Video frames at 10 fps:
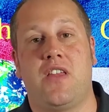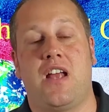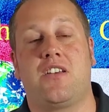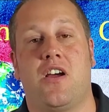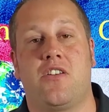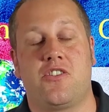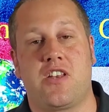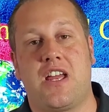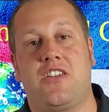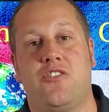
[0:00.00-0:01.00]
that to others
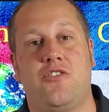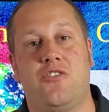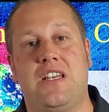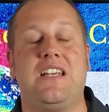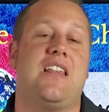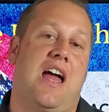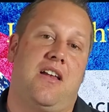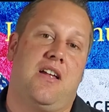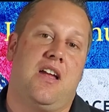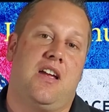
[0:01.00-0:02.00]
like you who need
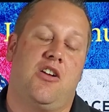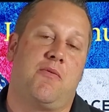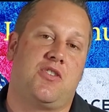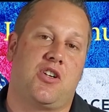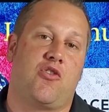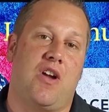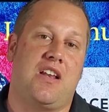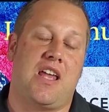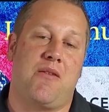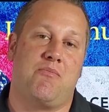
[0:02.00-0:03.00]
that and help us to
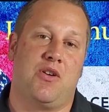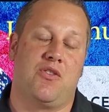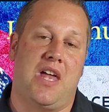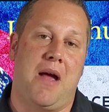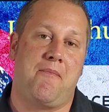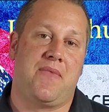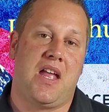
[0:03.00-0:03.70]
create that and build that.